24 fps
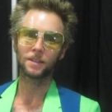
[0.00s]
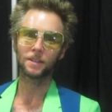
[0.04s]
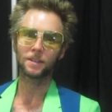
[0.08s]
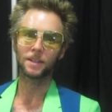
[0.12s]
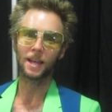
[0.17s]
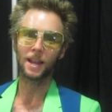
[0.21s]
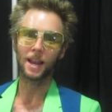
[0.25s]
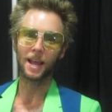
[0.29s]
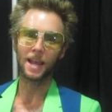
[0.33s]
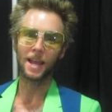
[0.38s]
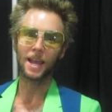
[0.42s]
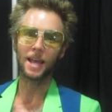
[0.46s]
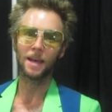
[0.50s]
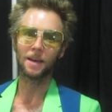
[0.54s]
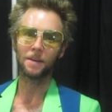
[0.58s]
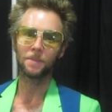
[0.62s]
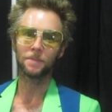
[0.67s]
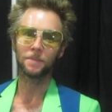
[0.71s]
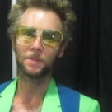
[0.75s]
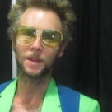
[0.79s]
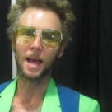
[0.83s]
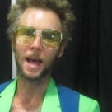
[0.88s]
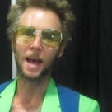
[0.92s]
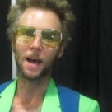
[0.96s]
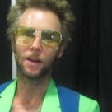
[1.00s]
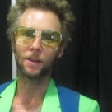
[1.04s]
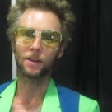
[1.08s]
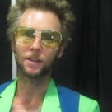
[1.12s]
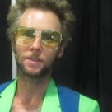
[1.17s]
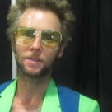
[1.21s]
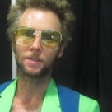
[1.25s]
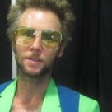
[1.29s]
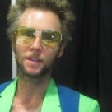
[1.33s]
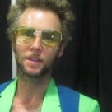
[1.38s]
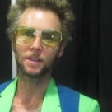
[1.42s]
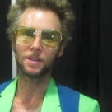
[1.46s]
that I am now.
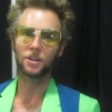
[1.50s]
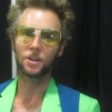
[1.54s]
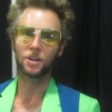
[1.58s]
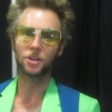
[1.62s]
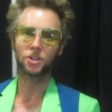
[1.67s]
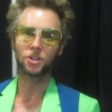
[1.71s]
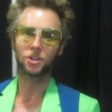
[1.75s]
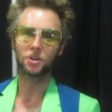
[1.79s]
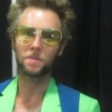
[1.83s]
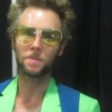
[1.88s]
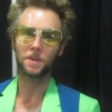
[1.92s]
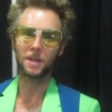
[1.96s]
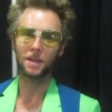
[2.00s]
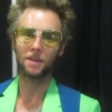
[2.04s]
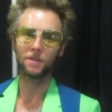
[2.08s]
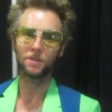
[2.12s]
It's, it nurtured me.